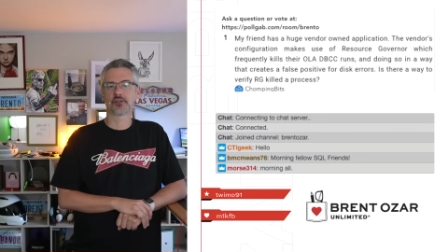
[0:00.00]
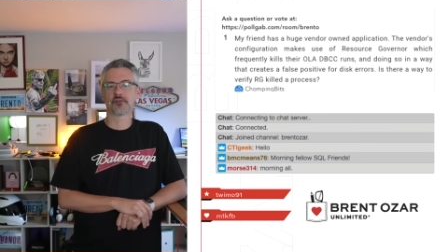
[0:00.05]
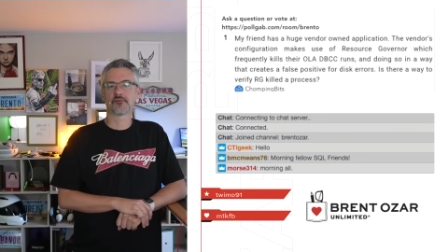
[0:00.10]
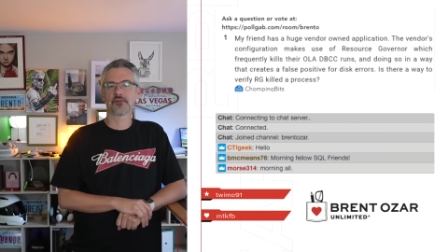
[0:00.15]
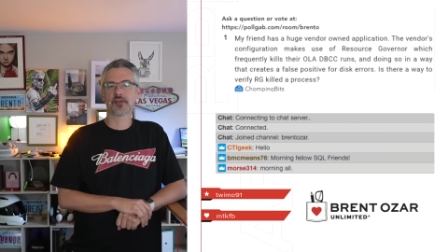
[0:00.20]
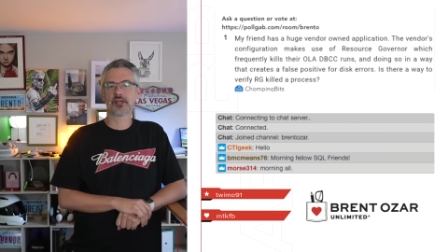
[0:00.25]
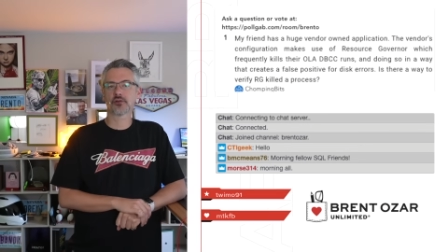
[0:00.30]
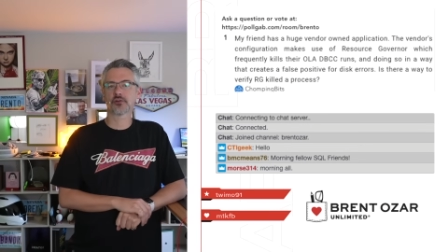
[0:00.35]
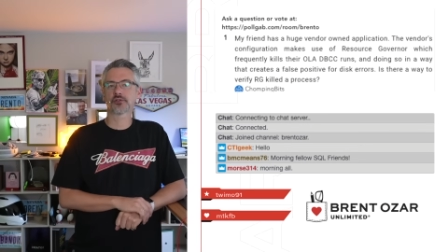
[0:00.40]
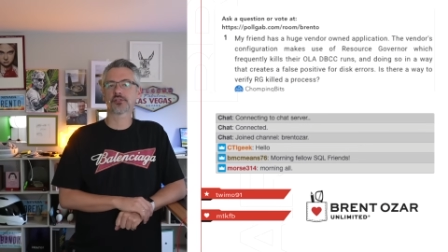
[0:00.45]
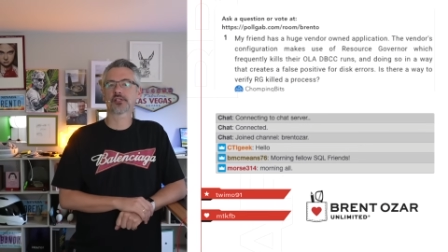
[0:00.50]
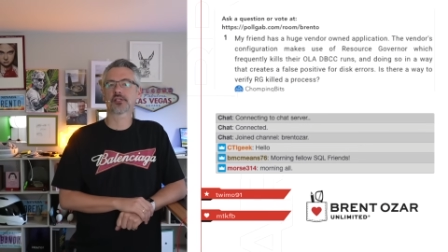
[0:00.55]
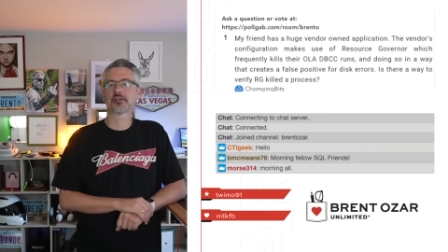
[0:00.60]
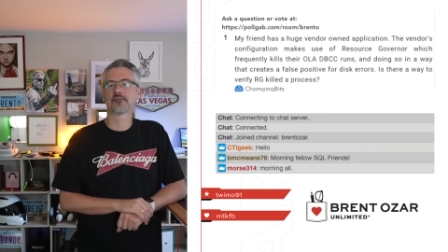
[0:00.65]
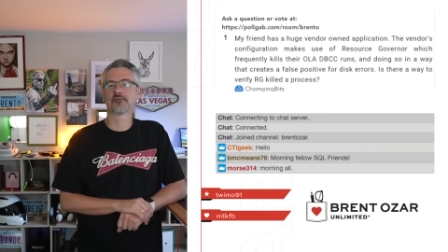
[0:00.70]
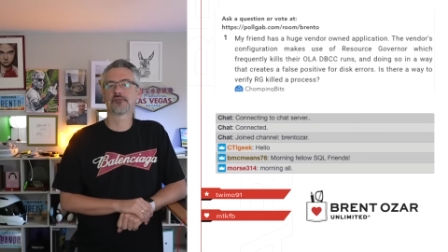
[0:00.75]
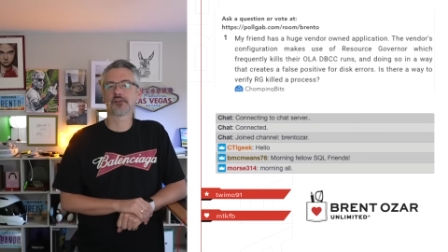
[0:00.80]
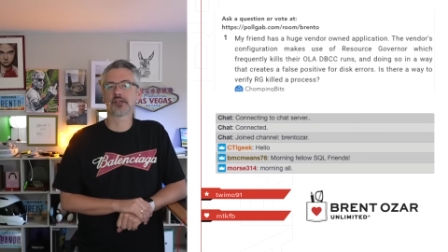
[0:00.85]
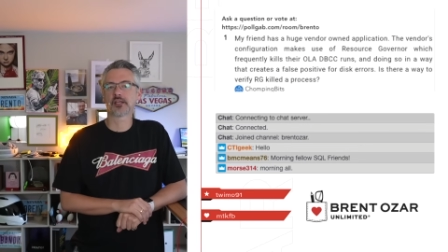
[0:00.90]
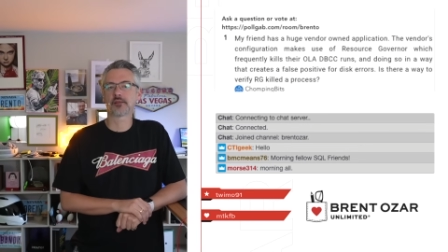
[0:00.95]
The vendor's
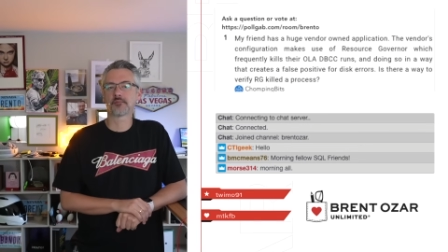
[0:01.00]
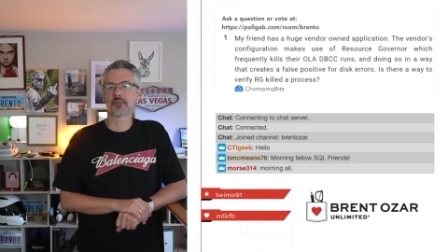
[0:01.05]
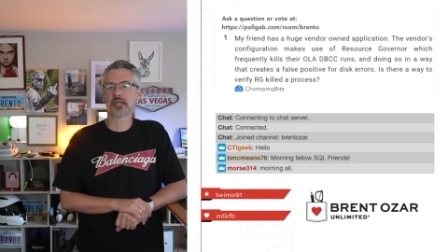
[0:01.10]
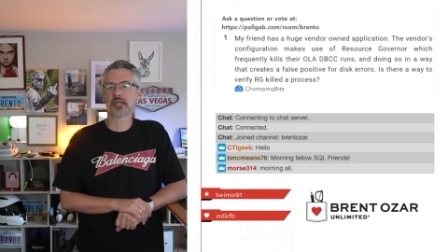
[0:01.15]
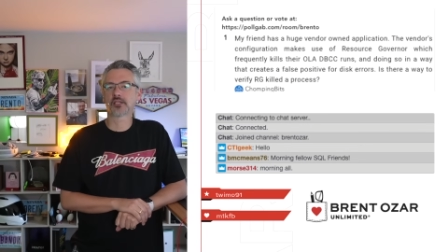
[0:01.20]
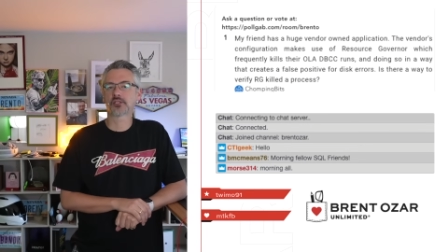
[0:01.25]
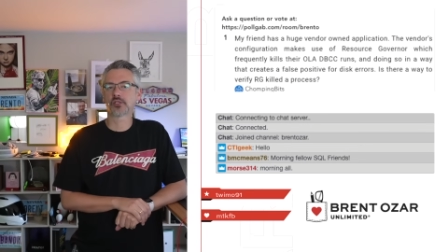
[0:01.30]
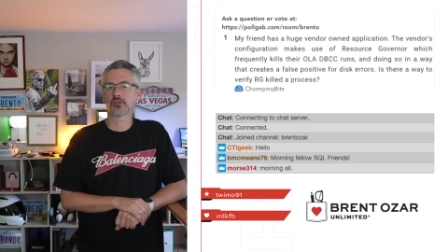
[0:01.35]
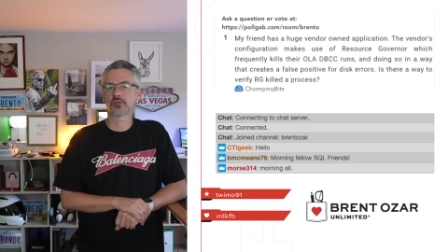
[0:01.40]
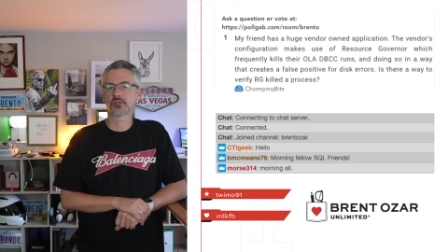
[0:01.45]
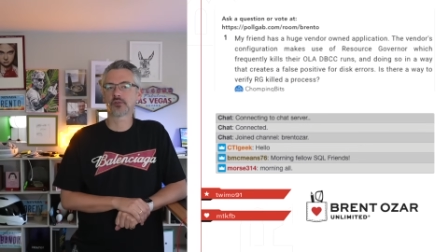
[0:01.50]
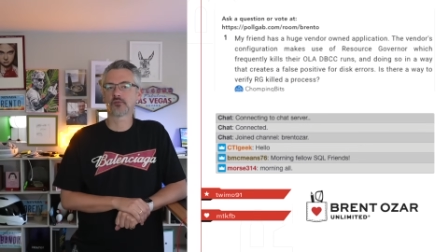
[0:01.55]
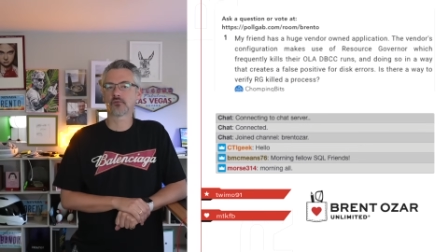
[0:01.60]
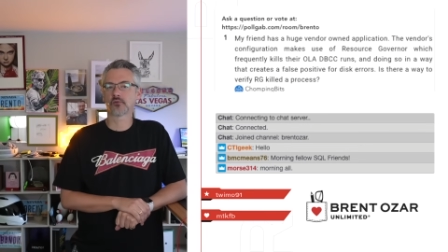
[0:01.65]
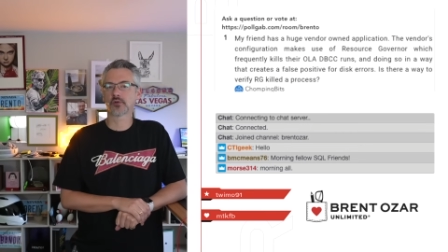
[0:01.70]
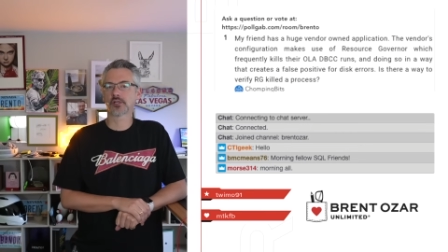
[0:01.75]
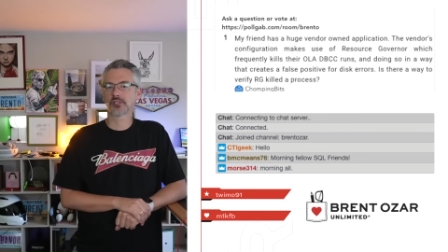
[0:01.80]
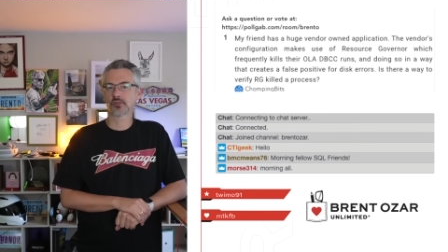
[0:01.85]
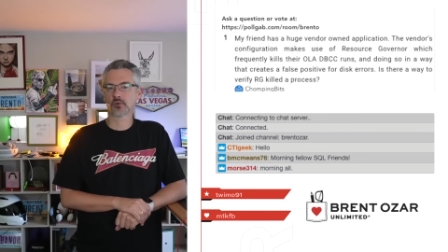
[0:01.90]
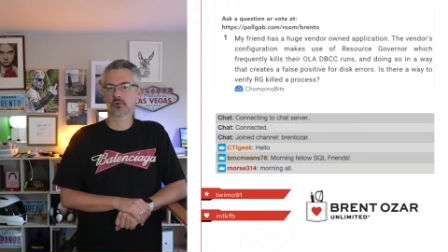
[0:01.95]
config makes use
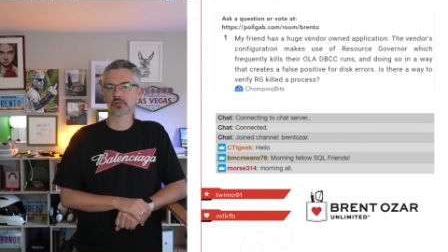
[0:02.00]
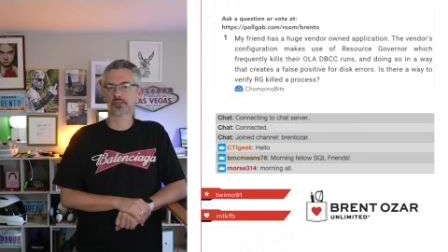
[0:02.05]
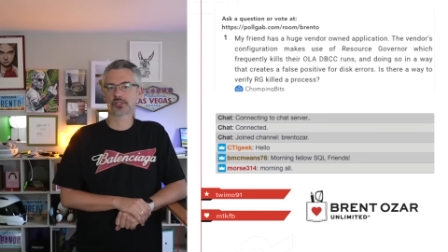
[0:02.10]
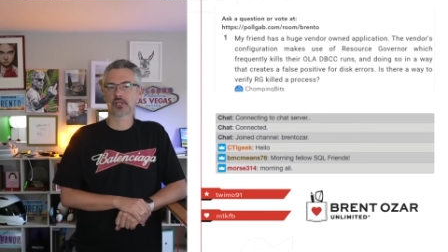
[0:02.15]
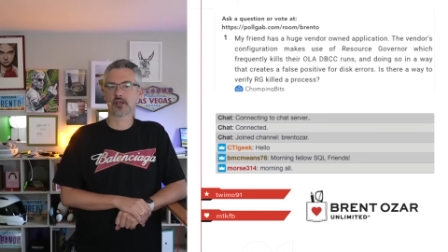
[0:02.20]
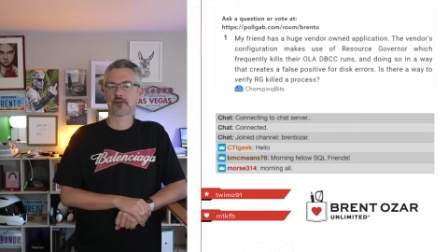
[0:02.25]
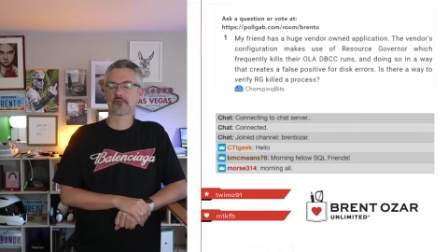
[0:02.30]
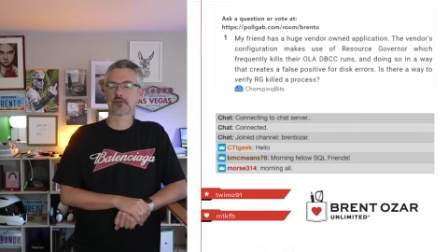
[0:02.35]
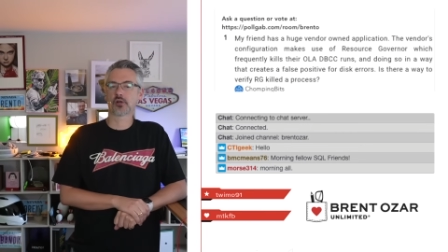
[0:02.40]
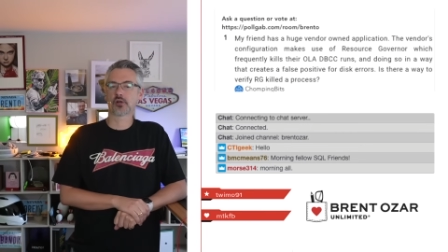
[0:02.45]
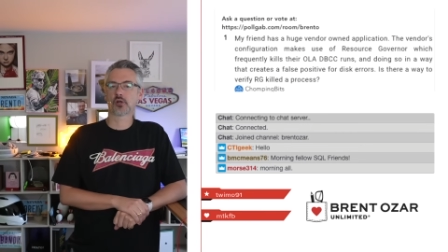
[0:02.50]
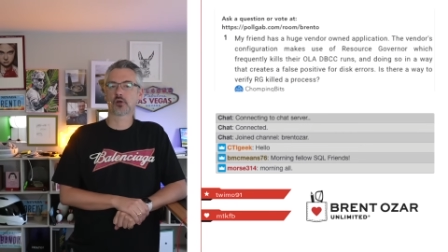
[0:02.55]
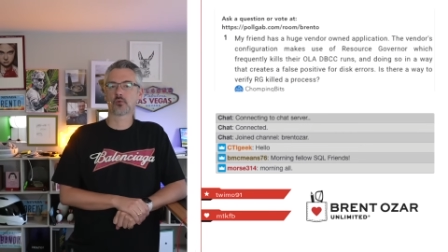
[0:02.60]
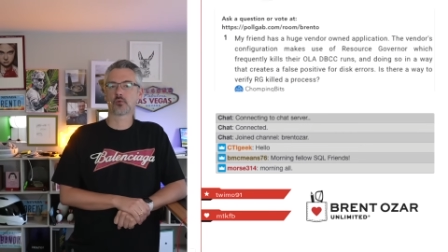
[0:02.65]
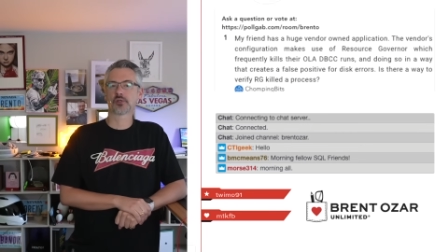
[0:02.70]
of resource governor,